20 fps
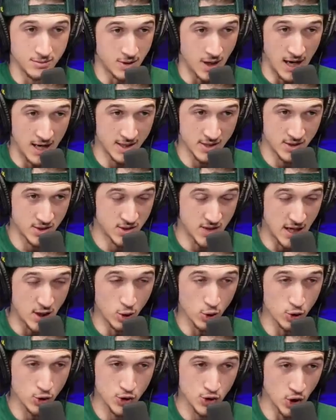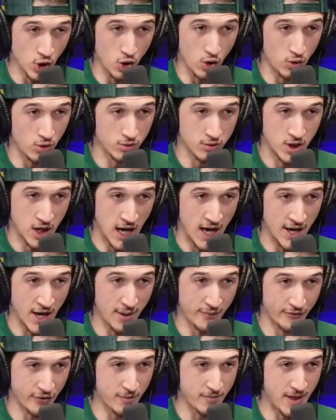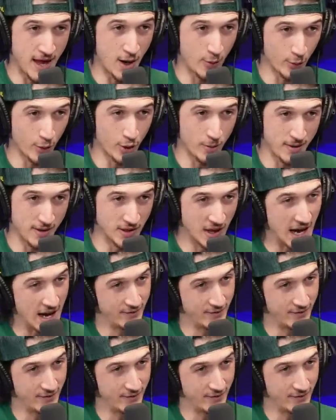not a single soul no, got up from that room and